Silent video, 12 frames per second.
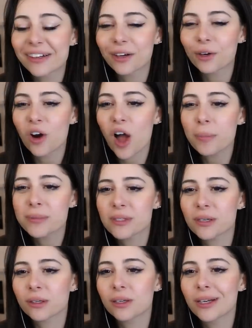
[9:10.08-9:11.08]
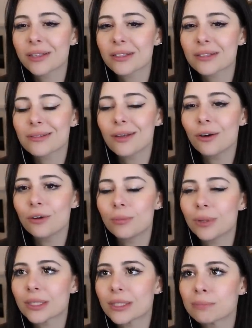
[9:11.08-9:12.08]
like a crop circle in the snow,
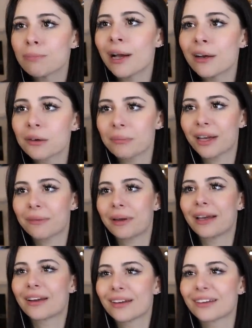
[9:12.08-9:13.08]
but Spider-Man made